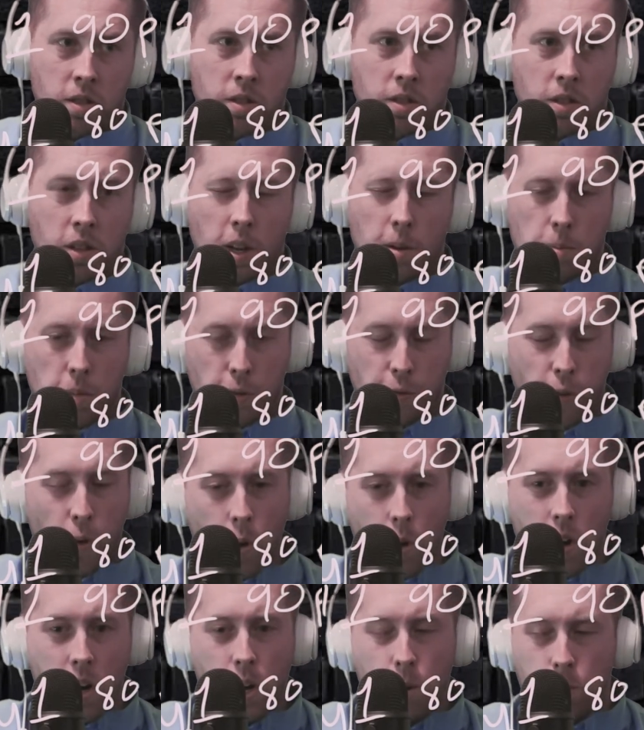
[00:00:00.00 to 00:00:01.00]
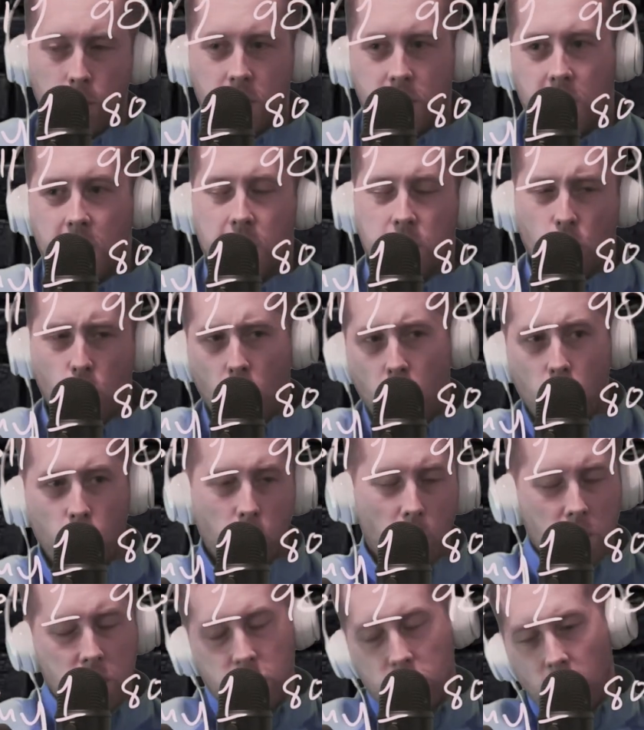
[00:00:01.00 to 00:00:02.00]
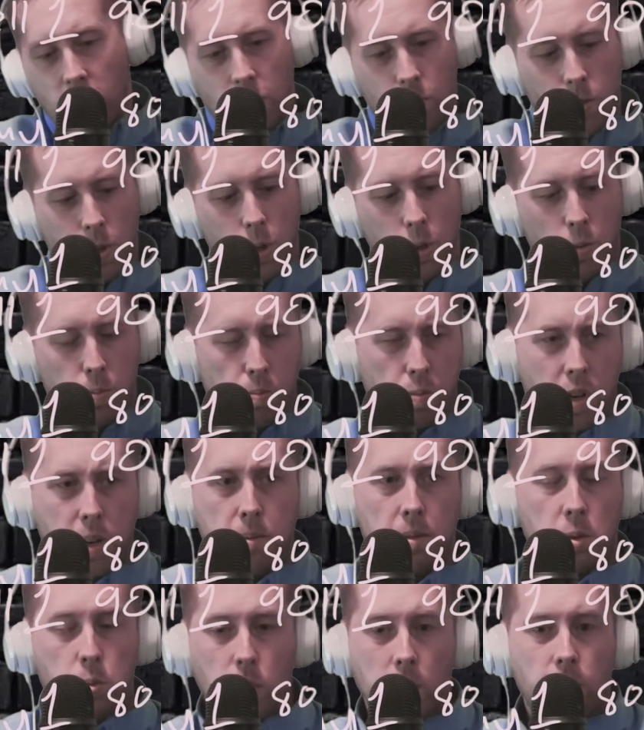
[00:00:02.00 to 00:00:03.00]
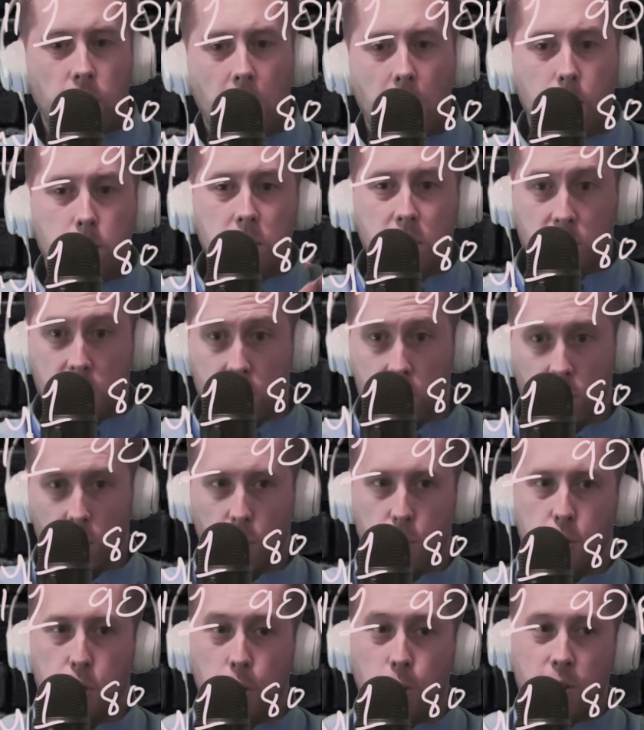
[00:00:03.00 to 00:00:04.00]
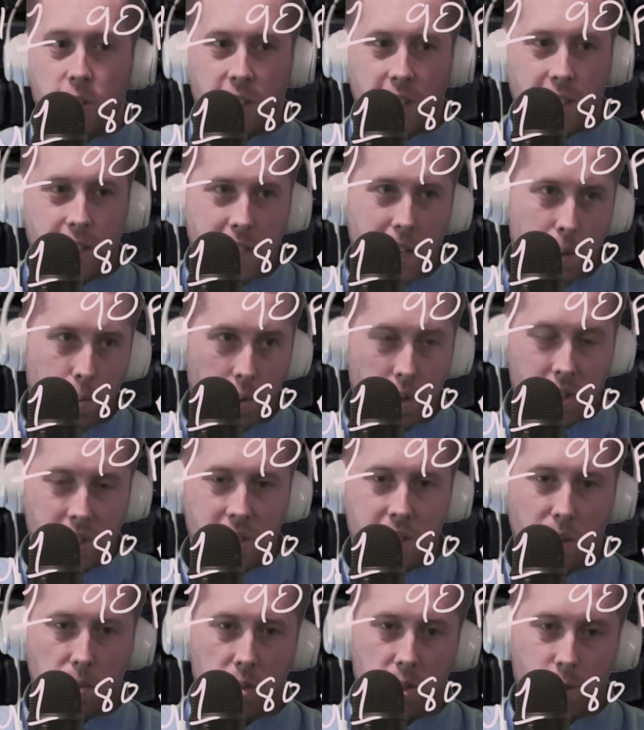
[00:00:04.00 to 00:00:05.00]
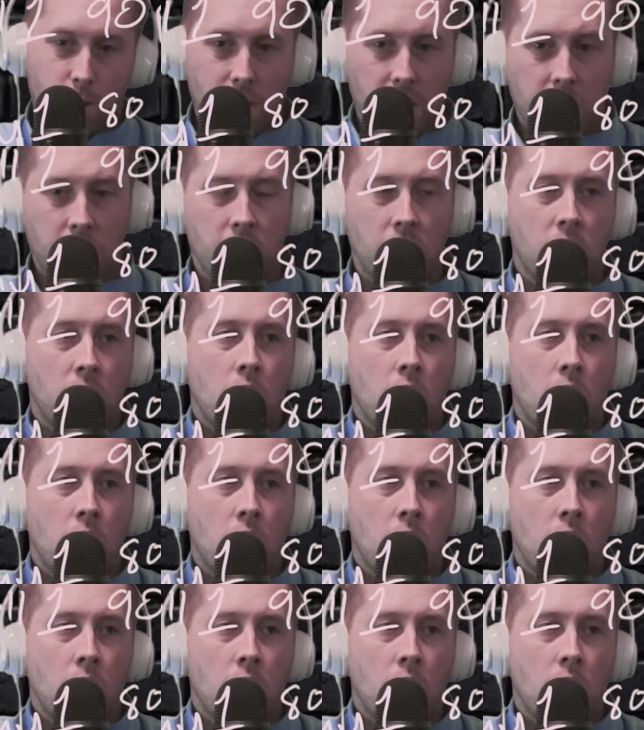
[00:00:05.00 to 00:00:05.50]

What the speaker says: And before anyone says, oh, though it's not real premiums, whatever, I'm just using an example on these numbers, okay?